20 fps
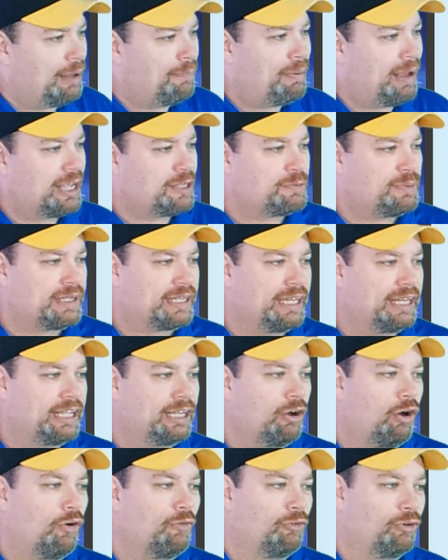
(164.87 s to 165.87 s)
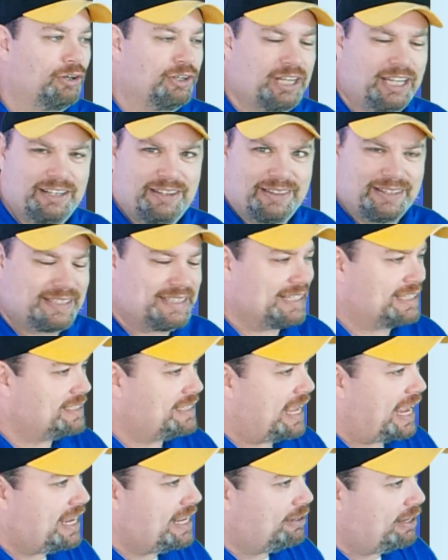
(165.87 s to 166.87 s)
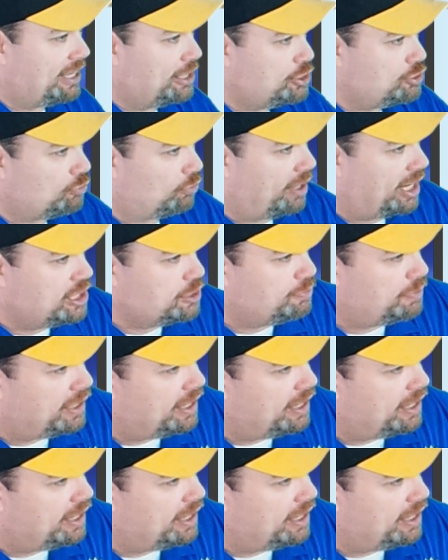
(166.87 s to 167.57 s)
possibly getting over into the 6 to 8 inch range.